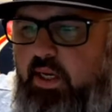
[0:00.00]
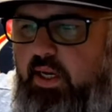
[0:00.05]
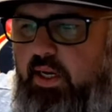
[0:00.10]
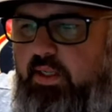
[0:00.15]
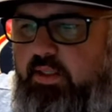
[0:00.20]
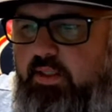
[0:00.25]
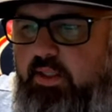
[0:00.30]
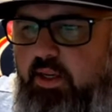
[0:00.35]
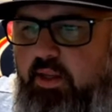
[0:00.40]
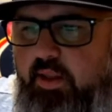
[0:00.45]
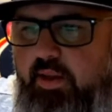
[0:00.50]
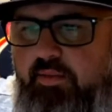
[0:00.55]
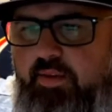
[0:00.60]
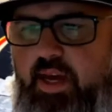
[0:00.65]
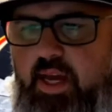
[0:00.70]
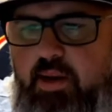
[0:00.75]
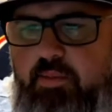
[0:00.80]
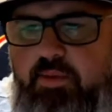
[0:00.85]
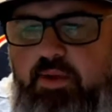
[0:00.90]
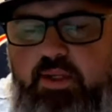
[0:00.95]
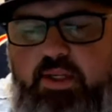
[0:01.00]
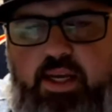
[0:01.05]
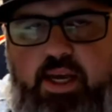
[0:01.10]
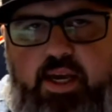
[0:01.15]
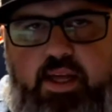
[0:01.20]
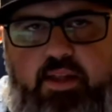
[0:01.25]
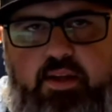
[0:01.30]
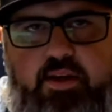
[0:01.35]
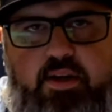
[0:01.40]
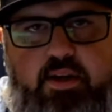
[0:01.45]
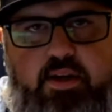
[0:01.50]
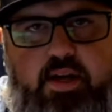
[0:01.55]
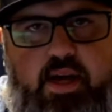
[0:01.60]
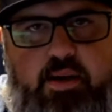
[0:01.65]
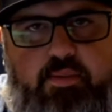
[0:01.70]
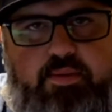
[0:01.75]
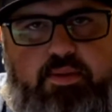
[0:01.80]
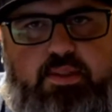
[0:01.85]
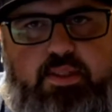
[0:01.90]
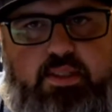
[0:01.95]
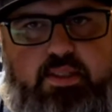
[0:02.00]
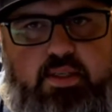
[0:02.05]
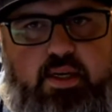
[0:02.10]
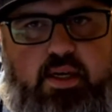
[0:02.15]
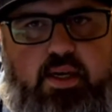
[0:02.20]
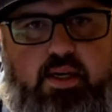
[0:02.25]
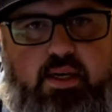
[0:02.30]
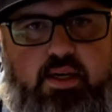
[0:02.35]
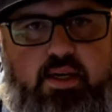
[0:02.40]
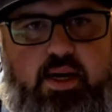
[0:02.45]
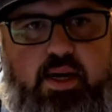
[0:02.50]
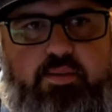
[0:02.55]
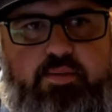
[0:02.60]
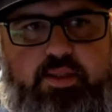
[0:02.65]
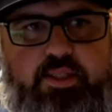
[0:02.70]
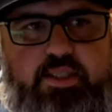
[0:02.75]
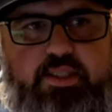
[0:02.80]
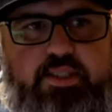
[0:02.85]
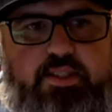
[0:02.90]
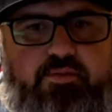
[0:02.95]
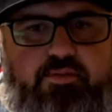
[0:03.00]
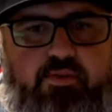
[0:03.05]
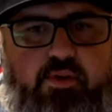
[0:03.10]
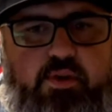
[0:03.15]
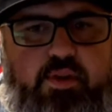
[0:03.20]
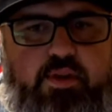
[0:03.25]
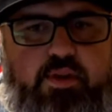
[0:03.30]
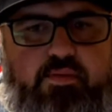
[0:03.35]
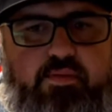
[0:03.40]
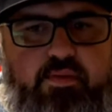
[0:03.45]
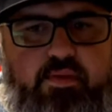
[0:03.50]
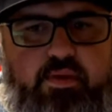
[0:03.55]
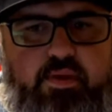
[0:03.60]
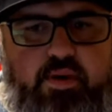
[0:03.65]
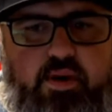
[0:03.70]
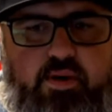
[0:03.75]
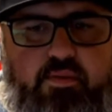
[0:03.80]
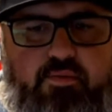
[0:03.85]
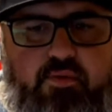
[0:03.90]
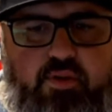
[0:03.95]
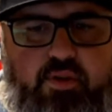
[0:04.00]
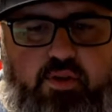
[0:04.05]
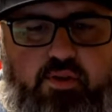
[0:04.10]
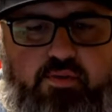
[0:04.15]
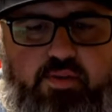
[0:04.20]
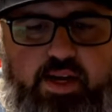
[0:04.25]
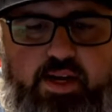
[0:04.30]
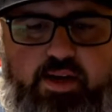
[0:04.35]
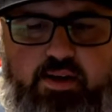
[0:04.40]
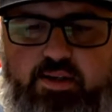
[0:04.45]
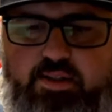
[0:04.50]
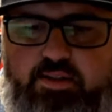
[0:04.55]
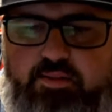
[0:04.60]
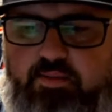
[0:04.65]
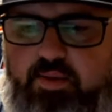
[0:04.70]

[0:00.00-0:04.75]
and so they've kind of put together a competition for the veterans.